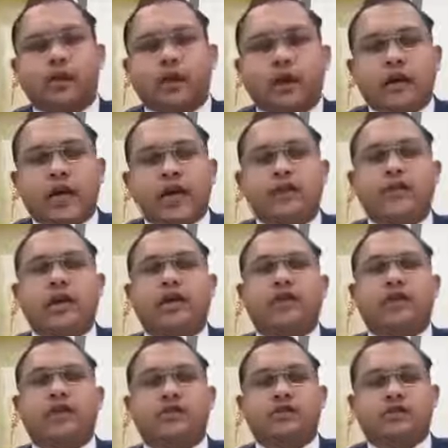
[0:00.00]

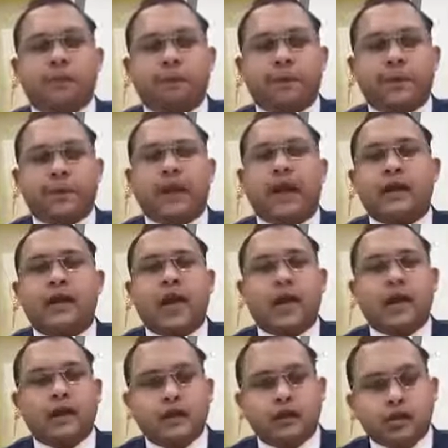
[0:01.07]
Congratulations to
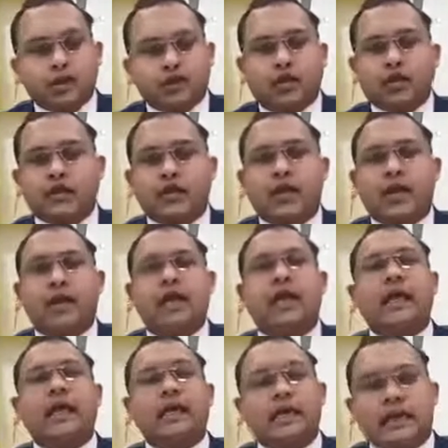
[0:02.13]
Priyanka,
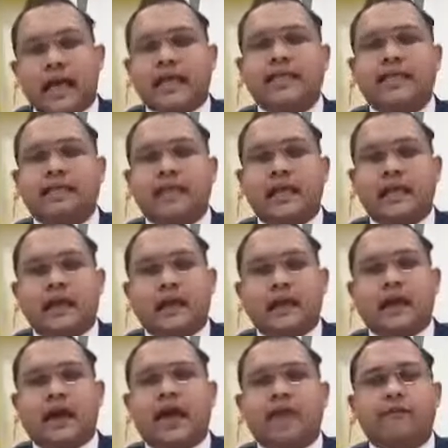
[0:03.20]
Jyotsna, Nancy,
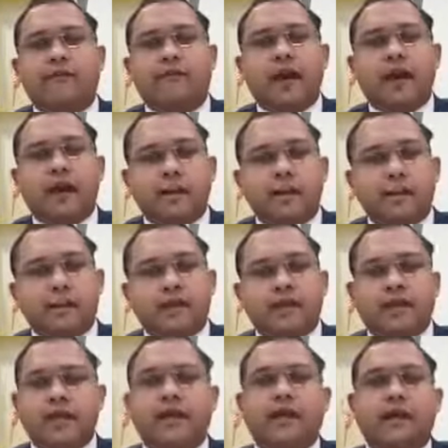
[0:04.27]
Kavya,
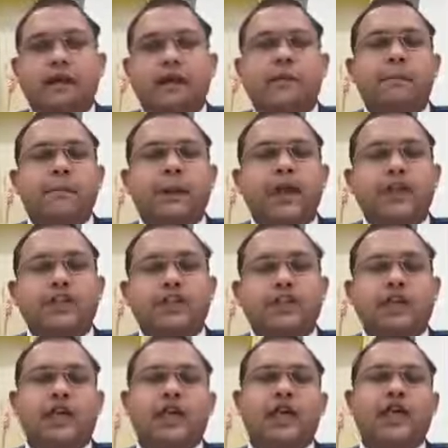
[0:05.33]
Prateek,
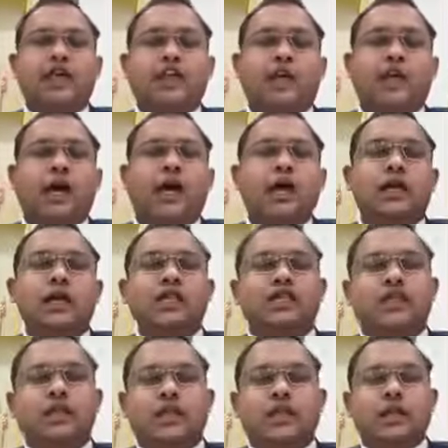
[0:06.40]
Prachi, Ishika,
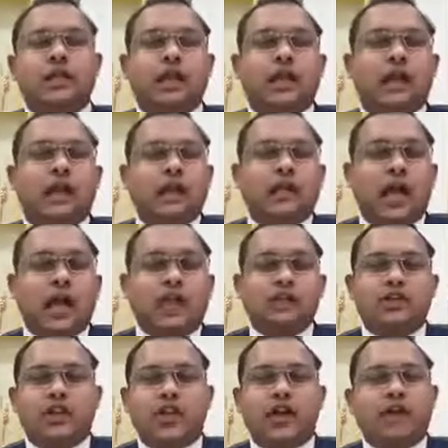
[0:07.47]
Chaitanya, and
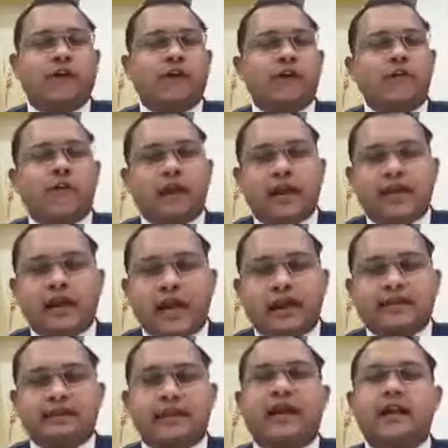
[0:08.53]
Shreya for an
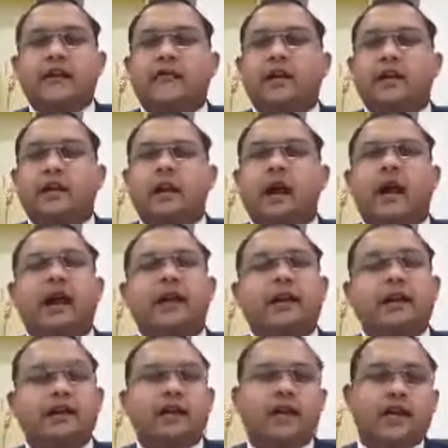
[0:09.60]
excellent work
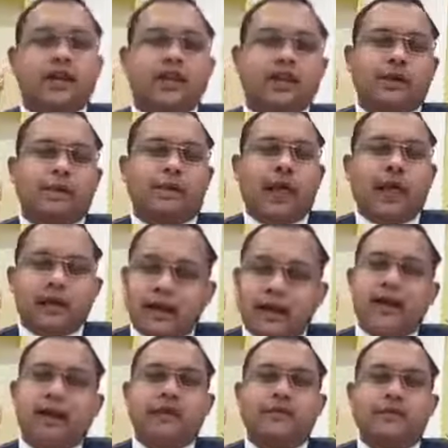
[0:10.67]
under the leadership and
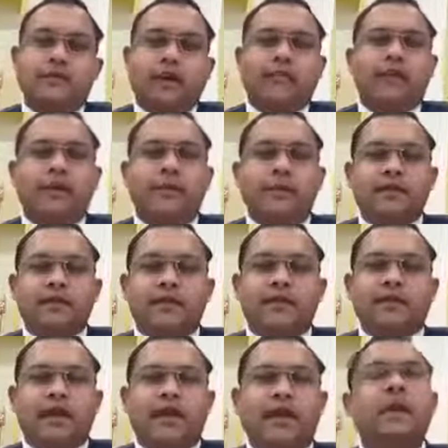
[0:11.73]
guidance of our
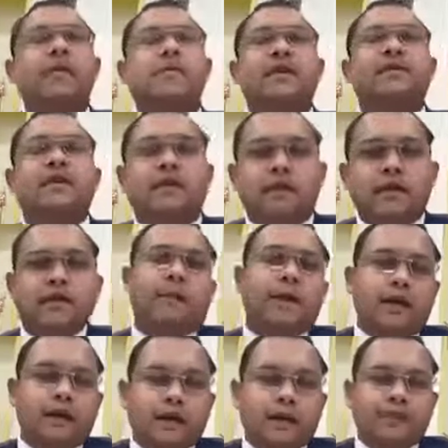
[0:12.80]
business head, Ms. Navita
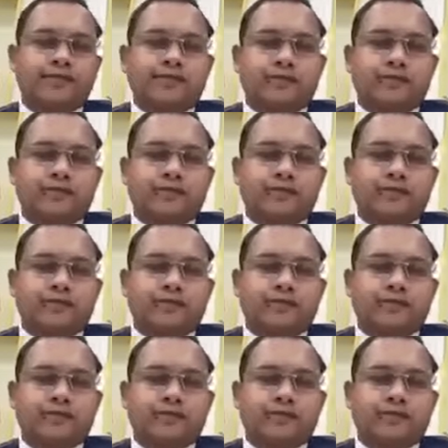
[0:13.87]
Berry.